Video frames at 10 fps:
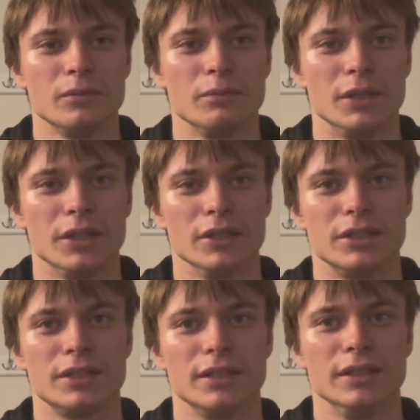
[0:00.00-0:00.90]

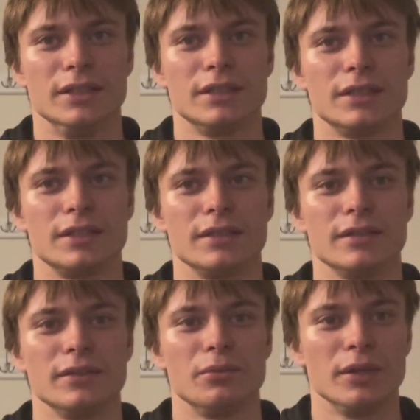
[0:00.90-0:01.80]
because it's
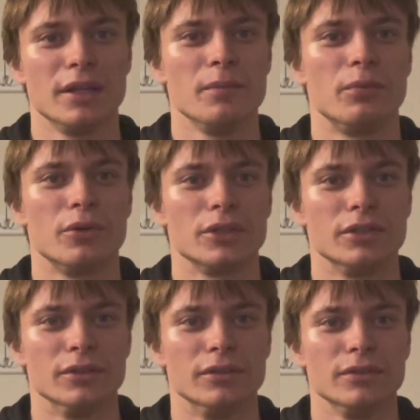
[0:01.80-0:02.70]
really
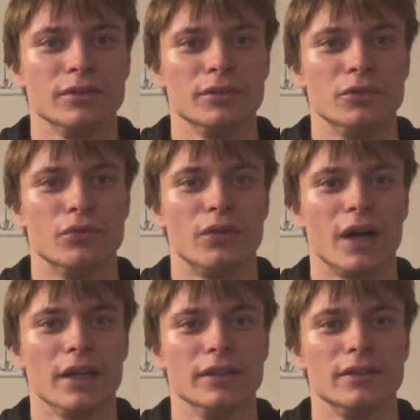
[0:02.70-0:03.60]
important to
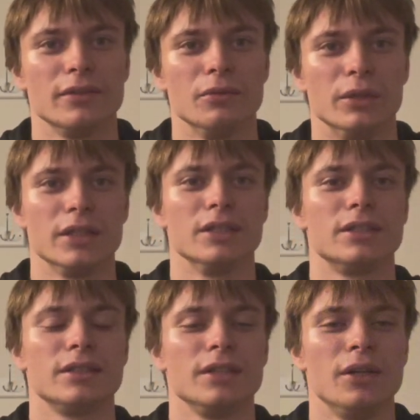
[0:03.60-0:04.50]
find
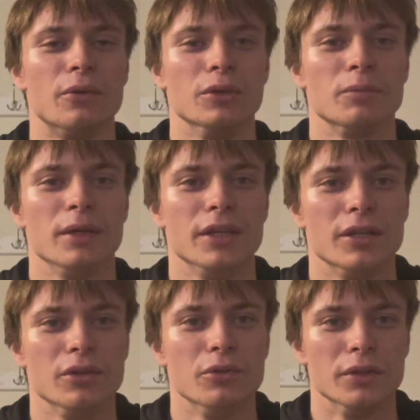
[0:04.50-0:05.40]
what
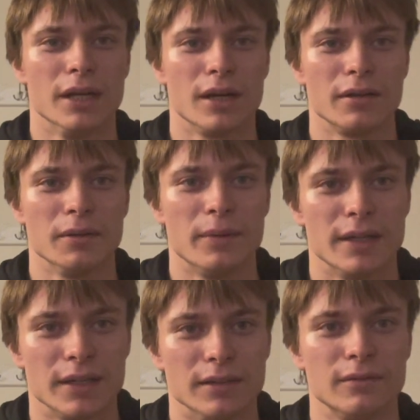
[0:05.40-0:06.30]
making you get out of the
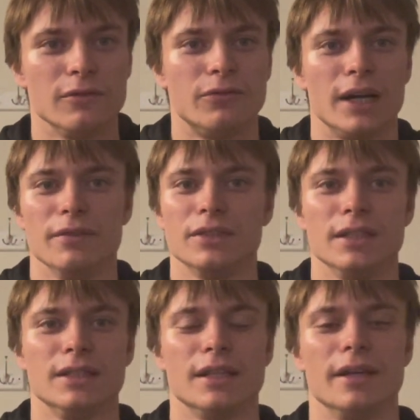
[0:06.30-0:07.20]
bed at
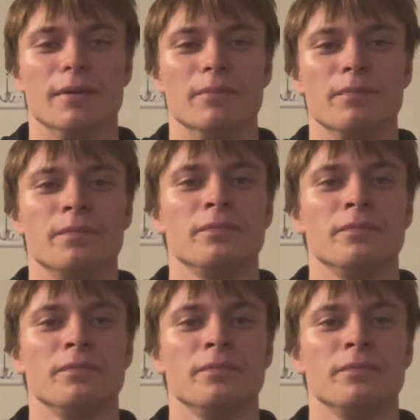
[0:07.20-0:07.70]
5-6 a.m.